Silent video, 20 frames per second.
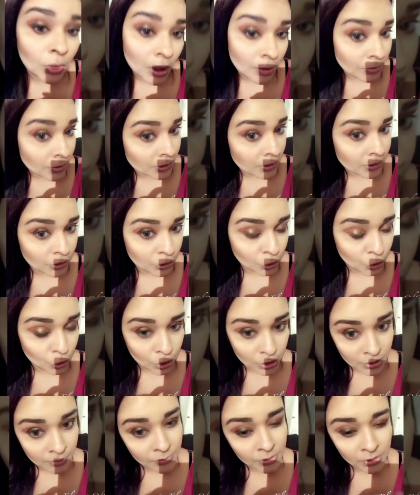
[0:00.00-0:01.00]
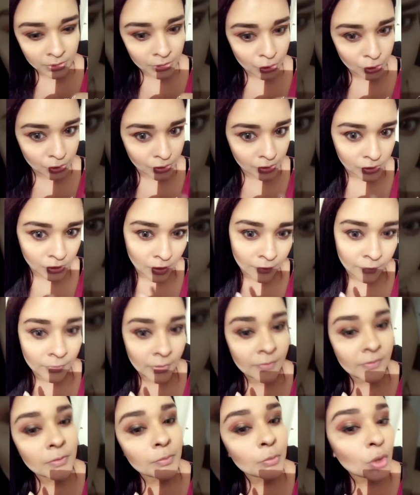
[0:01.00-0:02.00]
What I'm going to do is I'm just going to use a soft
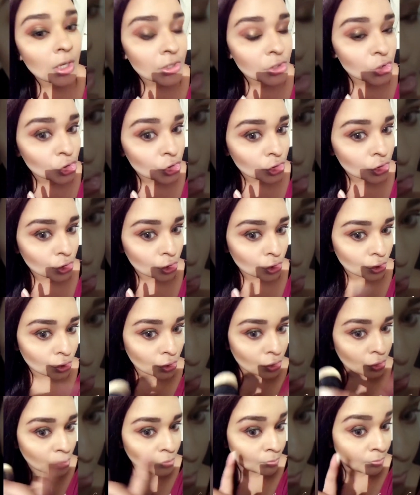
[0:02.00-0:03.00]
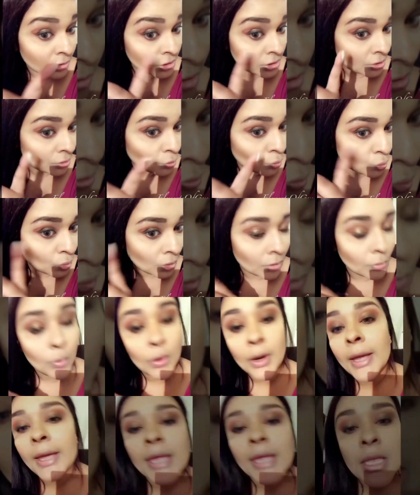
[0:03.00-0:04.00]
fluffy brush to brush it all
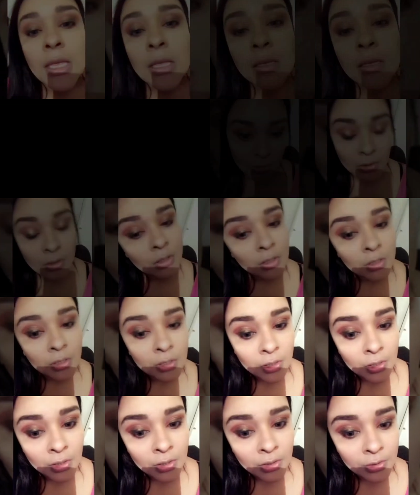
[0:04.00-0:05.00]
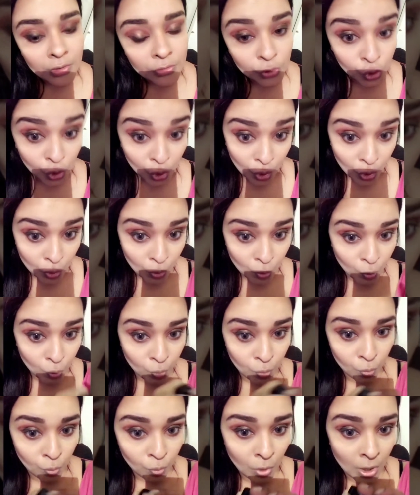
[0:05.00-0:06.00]
away. So
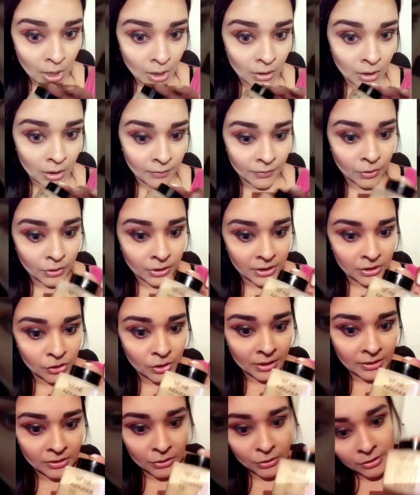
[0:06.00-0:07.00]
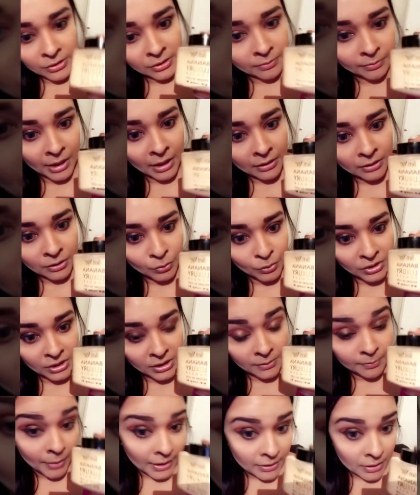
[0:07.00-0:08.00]
while I've got this translucent powder, which
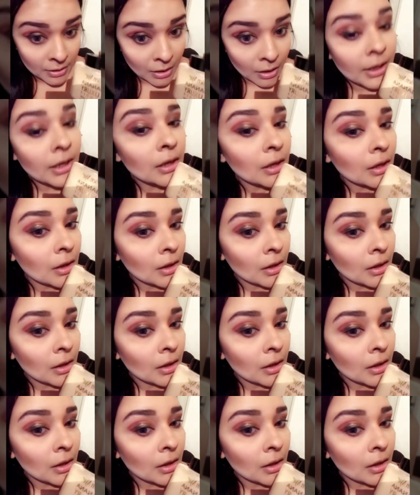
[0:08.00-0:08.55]
is Ben Nye